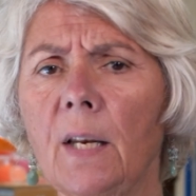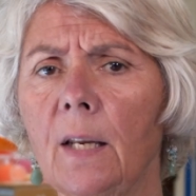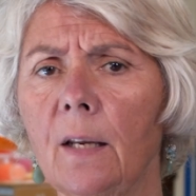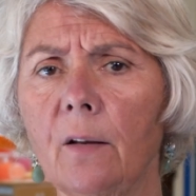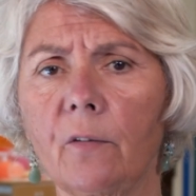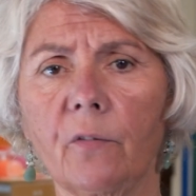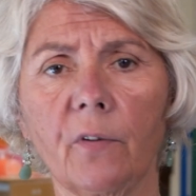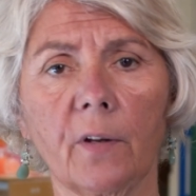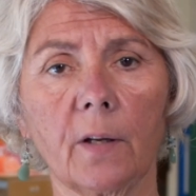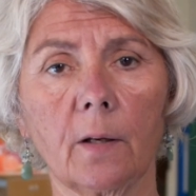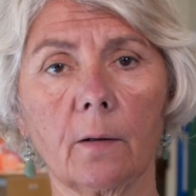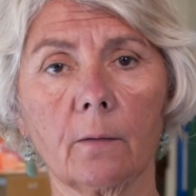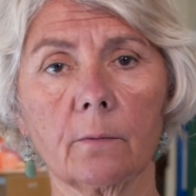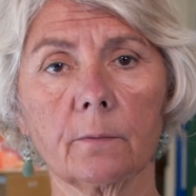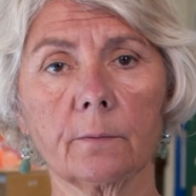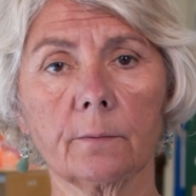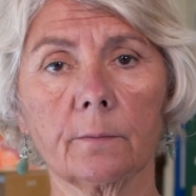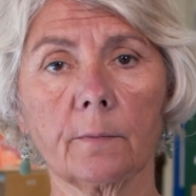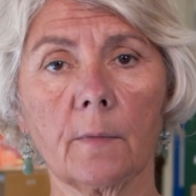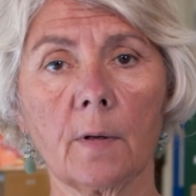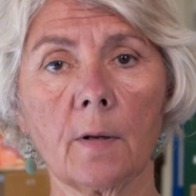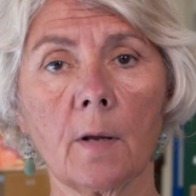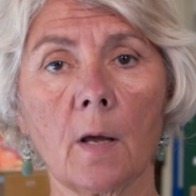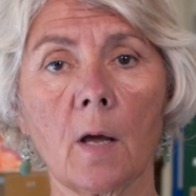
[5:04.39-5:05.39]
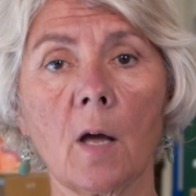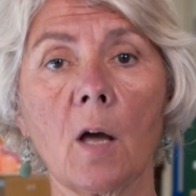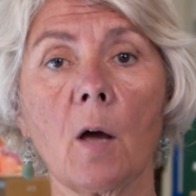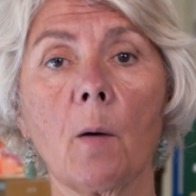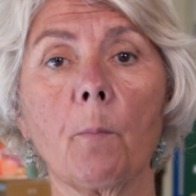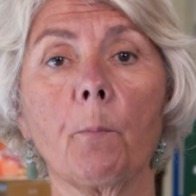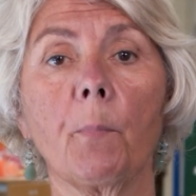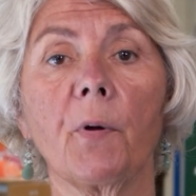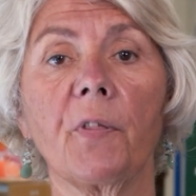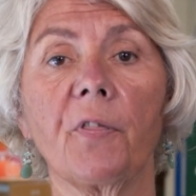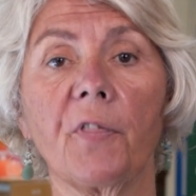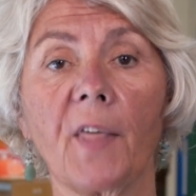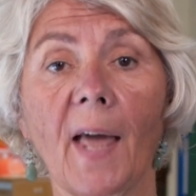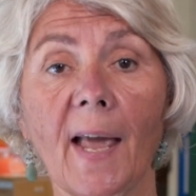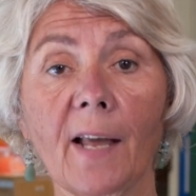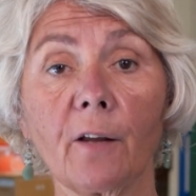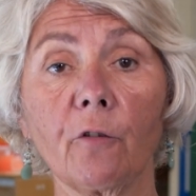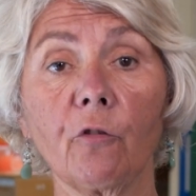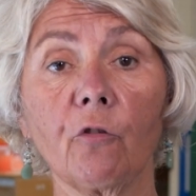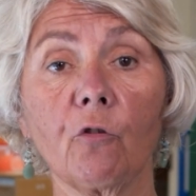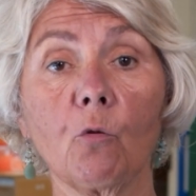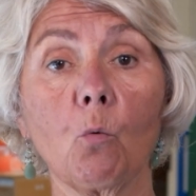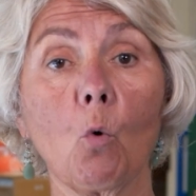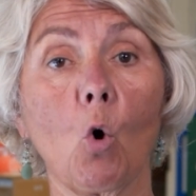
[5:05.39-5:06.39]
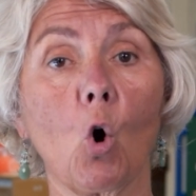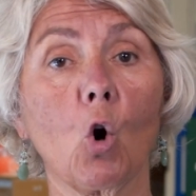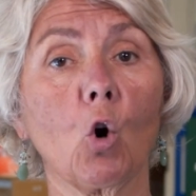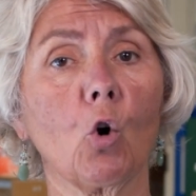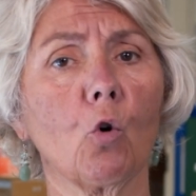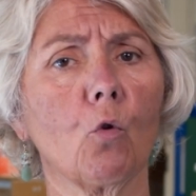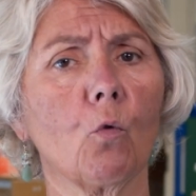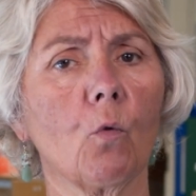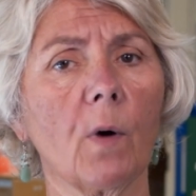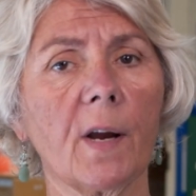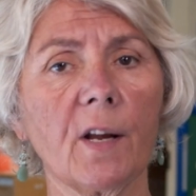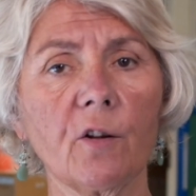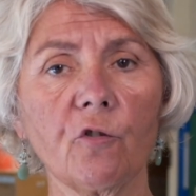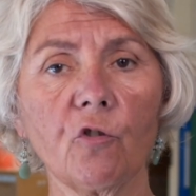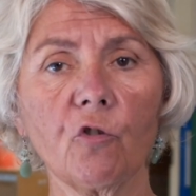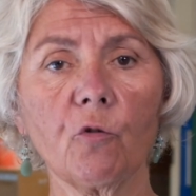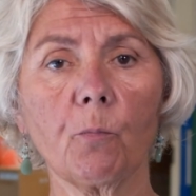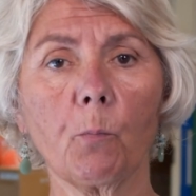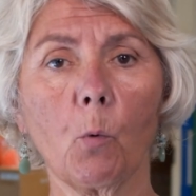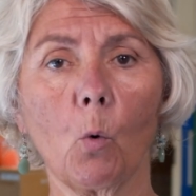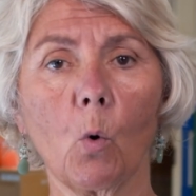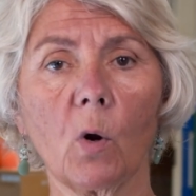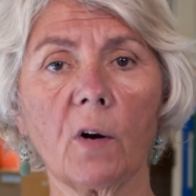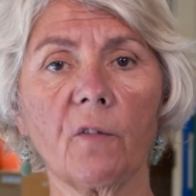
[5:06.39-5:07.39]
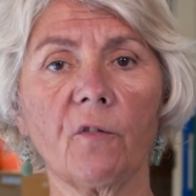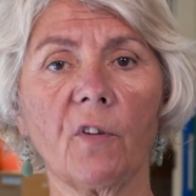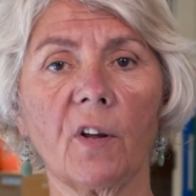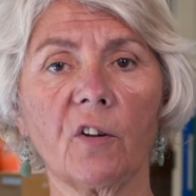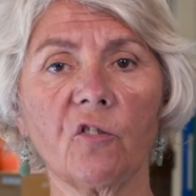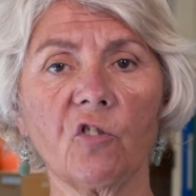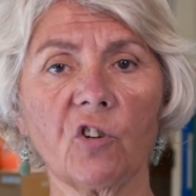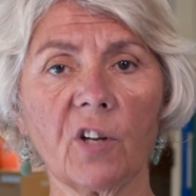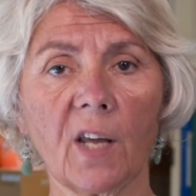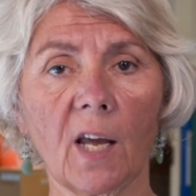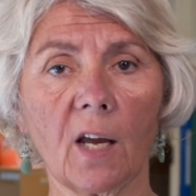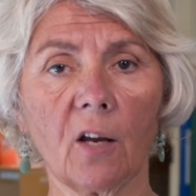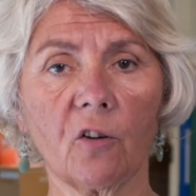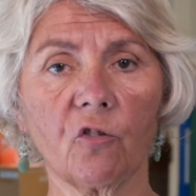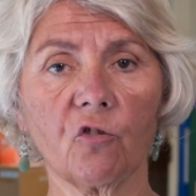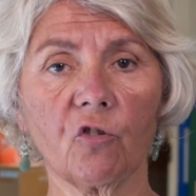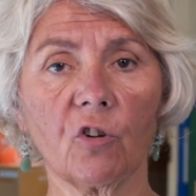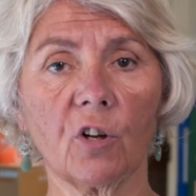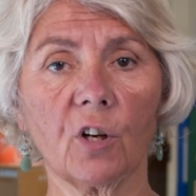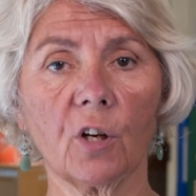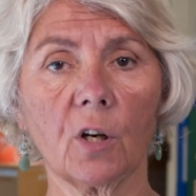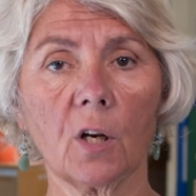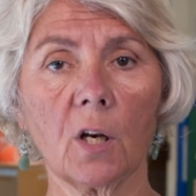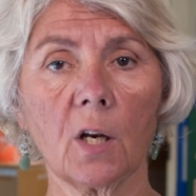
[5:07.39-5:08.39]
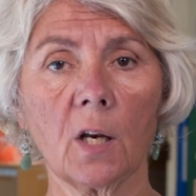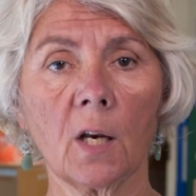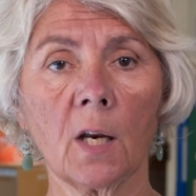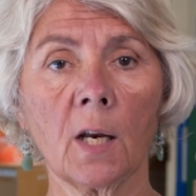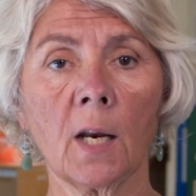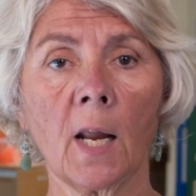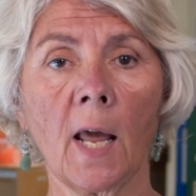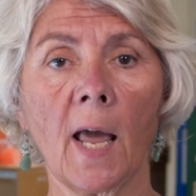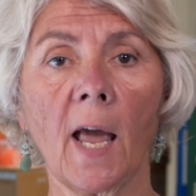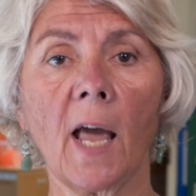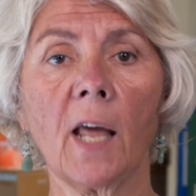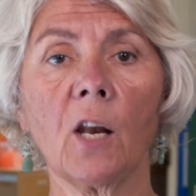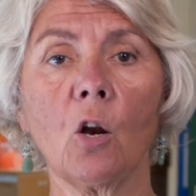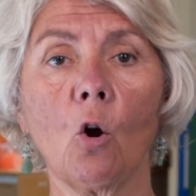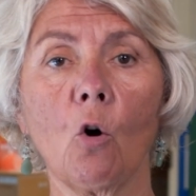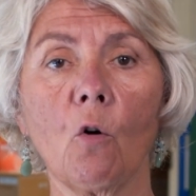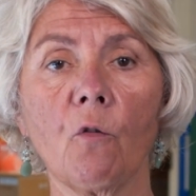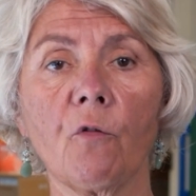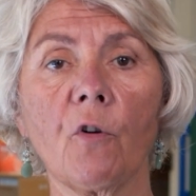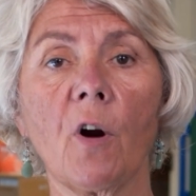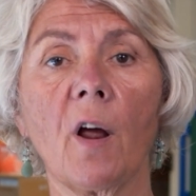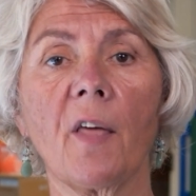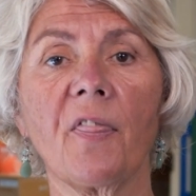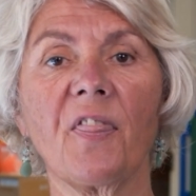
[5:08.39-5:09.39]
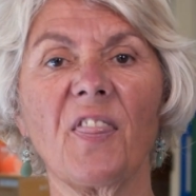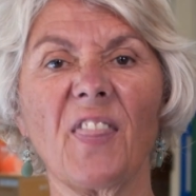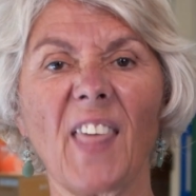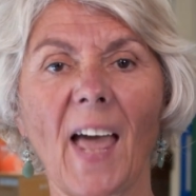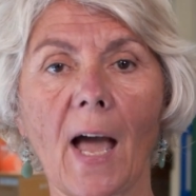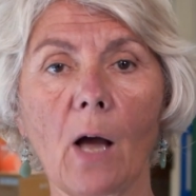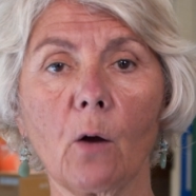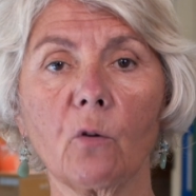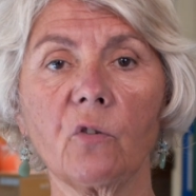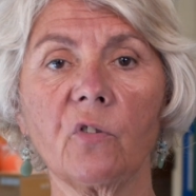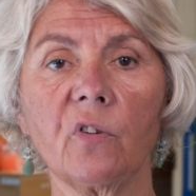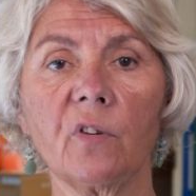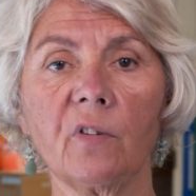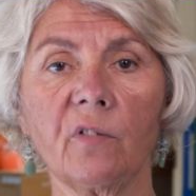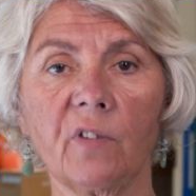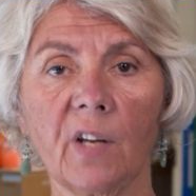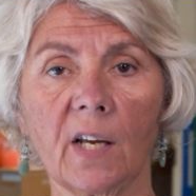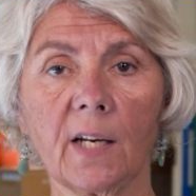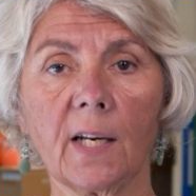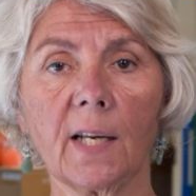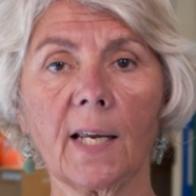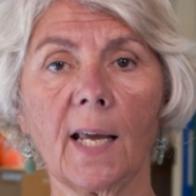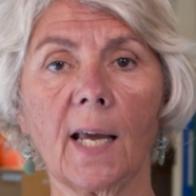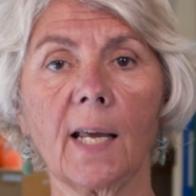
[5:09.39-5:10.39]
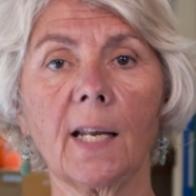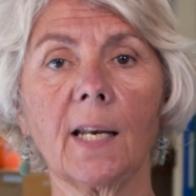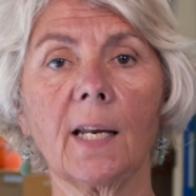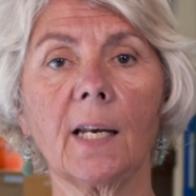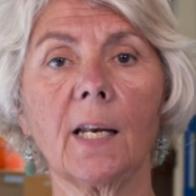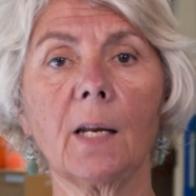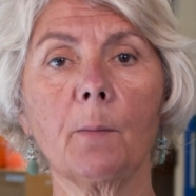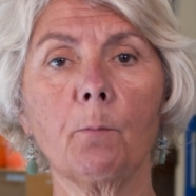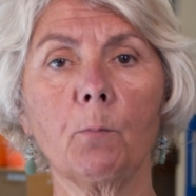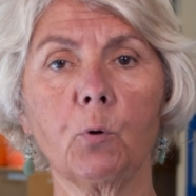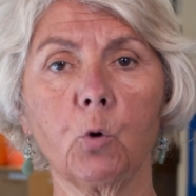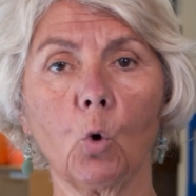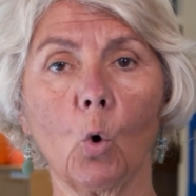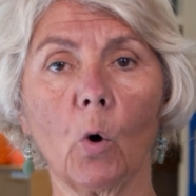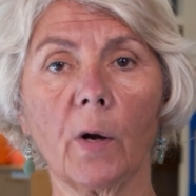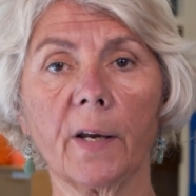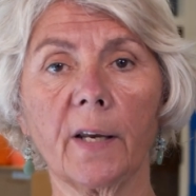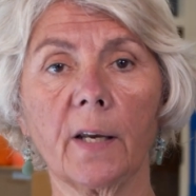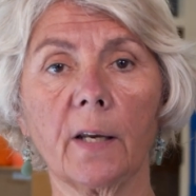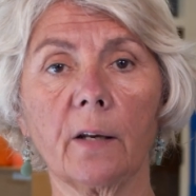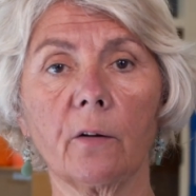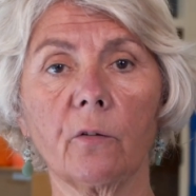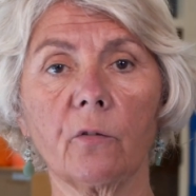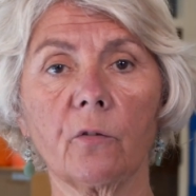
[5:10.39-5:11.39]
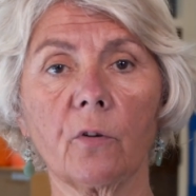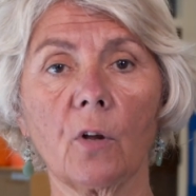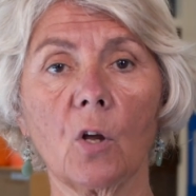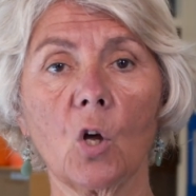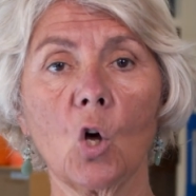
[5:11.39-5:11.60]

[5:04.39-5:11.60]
easy, but thanks to our courageous Board of Education and over 1,000 dedicated employees,